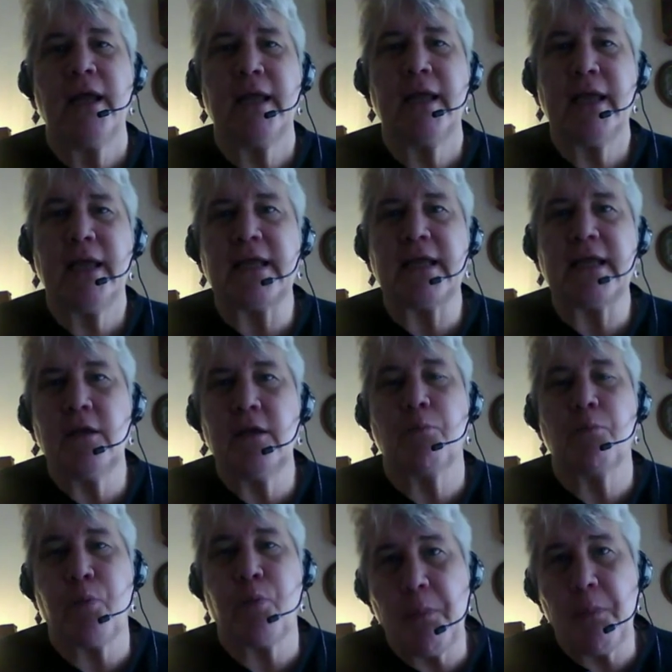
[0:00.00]

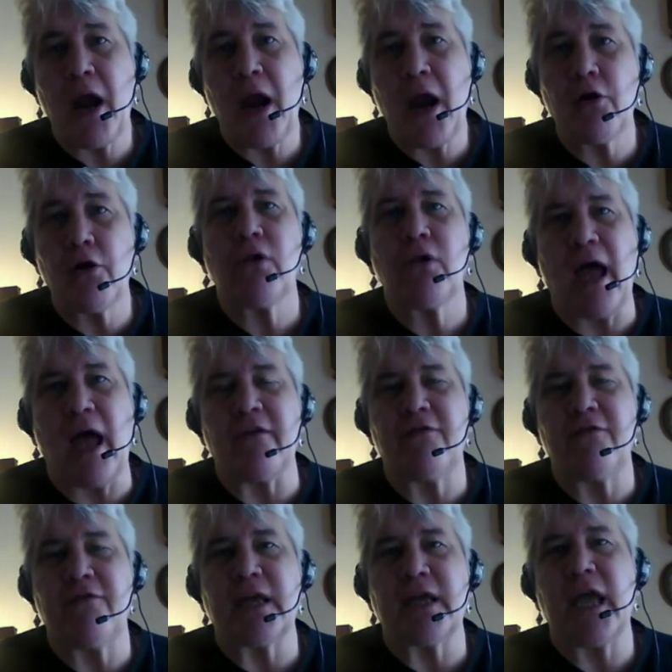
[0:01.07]
your life
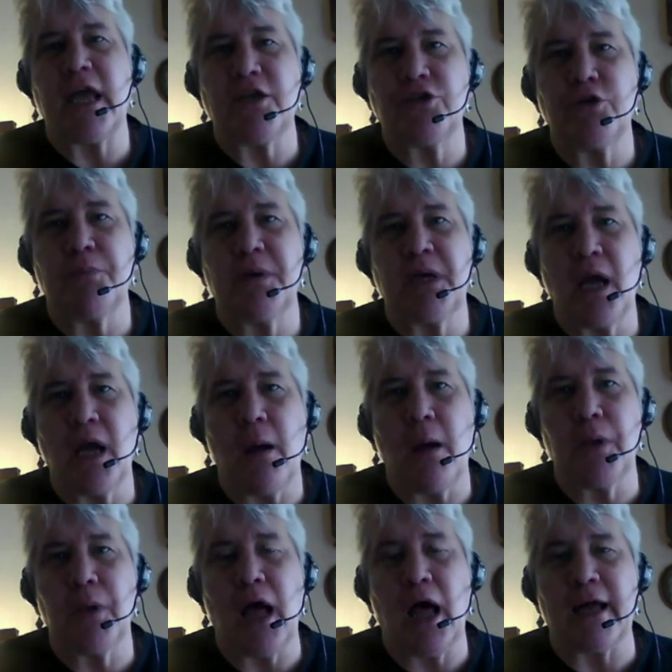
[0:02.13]
in case you become
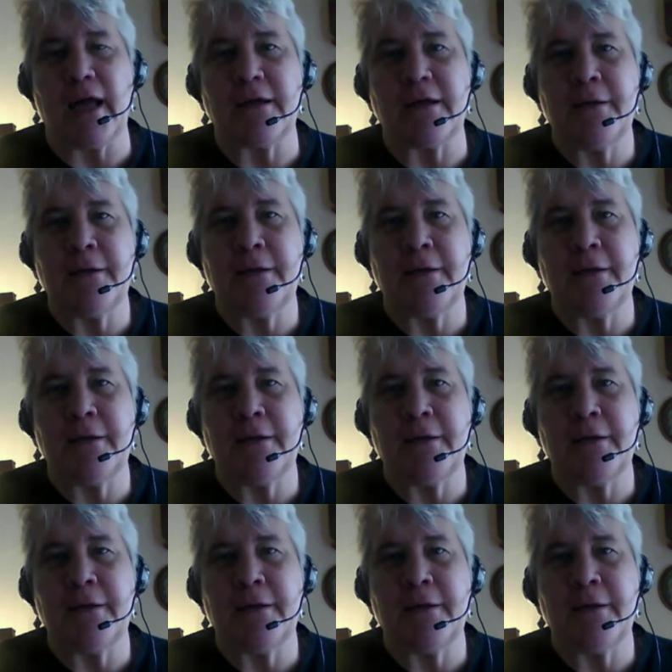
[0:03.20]
blind."